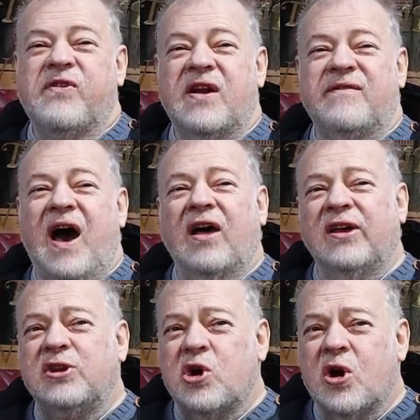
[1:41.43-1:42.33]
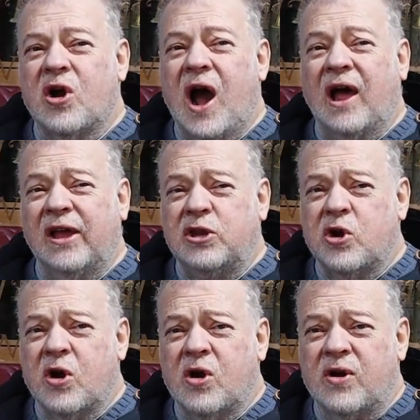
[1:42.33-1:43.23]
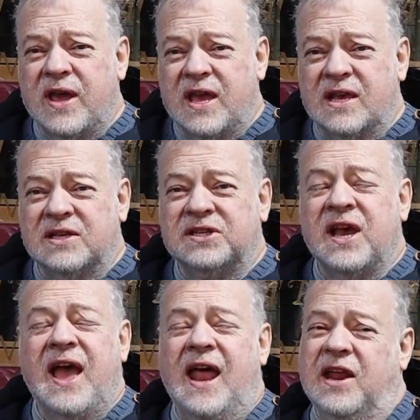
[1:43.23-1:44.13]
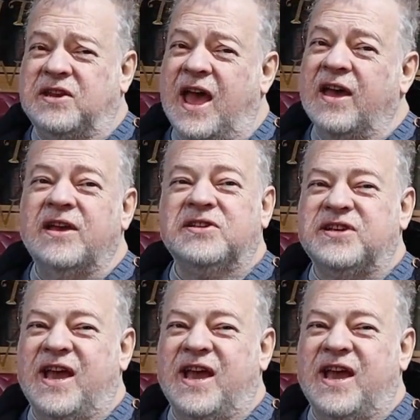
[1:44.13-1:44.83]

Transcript: front of Alidoro. Alidoro is an Italian